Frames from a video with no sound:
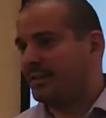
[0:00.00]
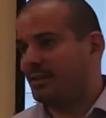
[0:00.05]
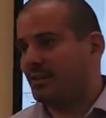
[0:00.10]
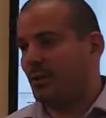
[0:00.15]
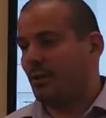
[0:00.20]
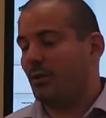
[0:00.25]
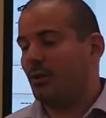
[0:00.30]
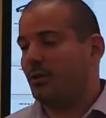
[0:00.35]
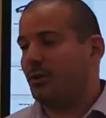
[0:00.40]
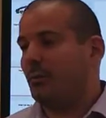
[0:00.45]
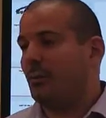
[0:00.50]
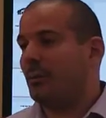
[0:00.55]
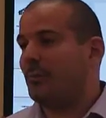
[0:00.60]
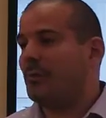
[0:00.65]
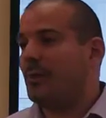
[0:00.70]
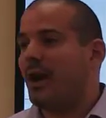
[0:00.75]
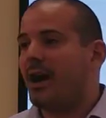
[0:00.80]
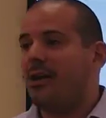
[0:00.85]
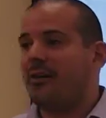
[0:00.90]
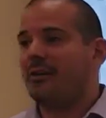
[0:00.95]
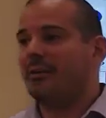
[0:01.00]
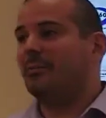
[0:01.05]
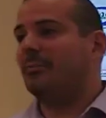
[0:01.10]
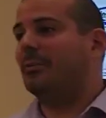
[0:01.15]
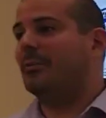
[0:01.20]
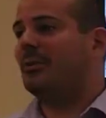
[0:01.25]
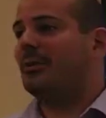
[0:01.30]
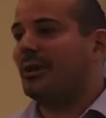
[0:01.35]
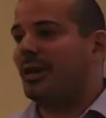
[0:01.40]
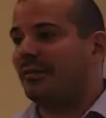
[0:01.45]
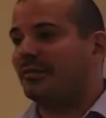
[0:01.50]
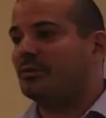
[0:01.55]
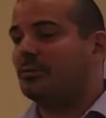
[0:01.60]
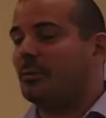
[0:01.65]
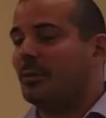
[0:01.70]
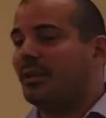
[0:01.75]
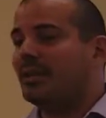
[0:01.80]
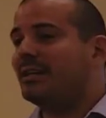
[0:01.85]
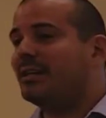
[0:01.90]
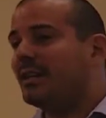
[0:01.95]
So the moment you hire an employee, you have
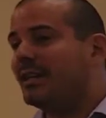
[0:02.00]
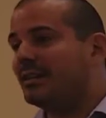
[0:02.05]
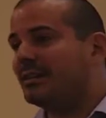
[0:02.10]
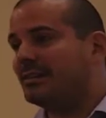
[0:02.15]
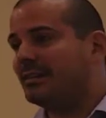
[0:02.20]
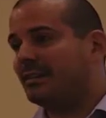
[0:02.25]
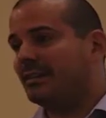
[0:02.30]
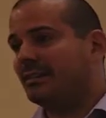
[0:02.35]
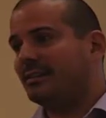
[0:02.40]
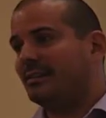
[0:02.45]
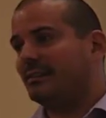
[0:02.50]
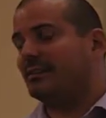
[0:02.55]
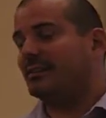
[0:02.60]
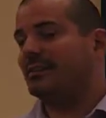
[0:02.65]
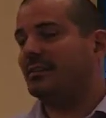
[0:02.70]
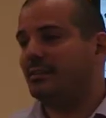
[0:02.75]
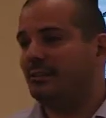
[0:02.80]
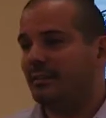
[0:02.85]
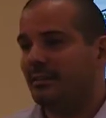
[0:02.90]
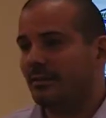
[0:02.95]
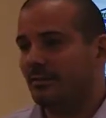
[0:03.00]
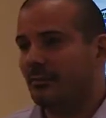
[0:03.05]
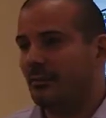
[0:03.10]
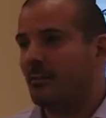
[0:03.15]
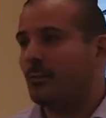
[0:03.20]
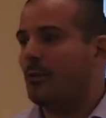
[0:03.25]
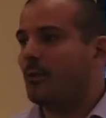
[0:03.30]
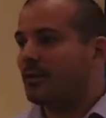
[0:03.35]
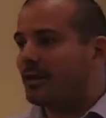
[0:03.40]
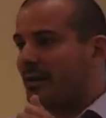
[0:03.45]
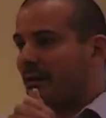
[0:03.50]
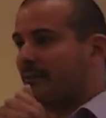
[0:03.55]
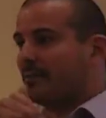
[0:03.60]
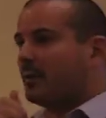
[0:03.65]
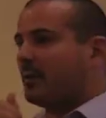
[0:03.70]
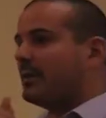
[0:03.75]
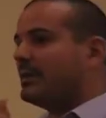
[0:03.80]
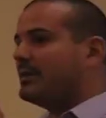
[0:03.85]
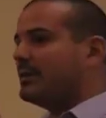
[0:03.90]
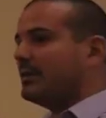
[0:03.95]
20 days to report that
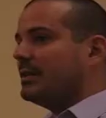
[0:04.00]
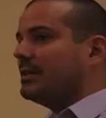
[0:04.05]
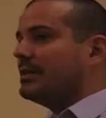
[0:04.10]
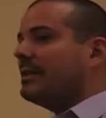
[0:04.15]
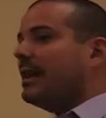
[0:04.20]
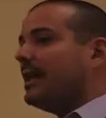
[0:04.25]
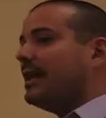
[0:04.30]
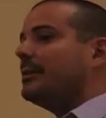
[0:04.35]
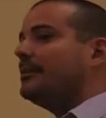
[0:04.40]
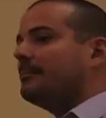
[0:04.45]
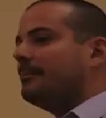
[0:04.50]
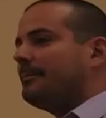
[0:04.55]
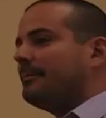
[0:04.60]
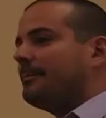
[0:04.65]
employee to the state.